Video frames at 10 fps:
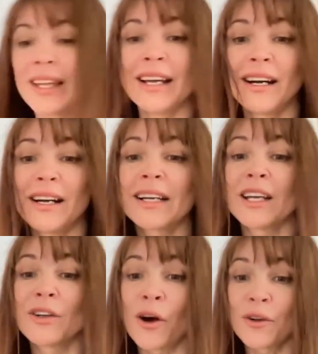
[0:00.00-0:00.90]
uh,
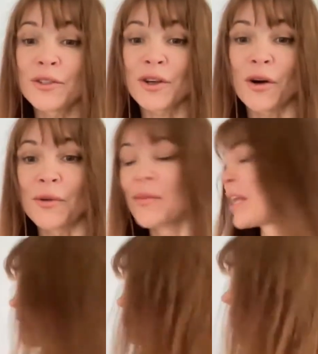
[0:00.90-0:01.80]
can also
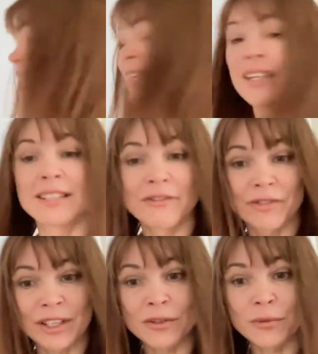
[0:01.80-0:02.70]
mean a
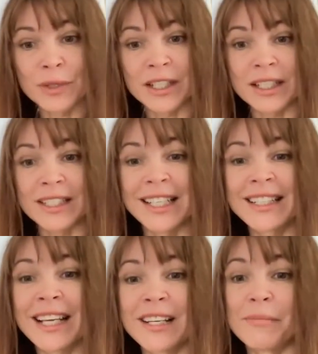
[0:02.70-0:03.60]
different word.
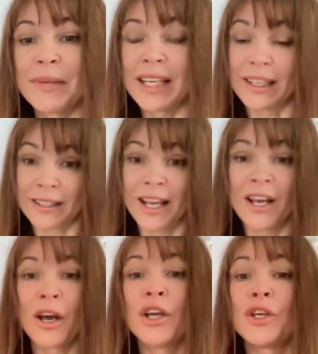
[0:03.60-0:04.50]
It can mean
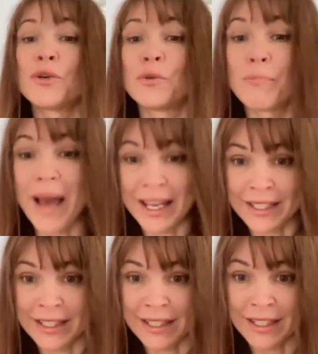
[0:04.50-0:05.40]
you
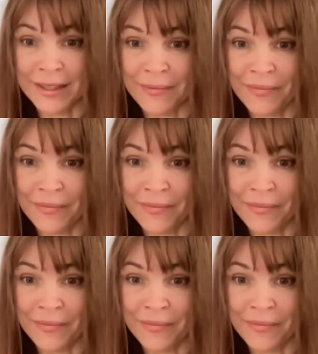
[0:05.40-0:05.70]
bend.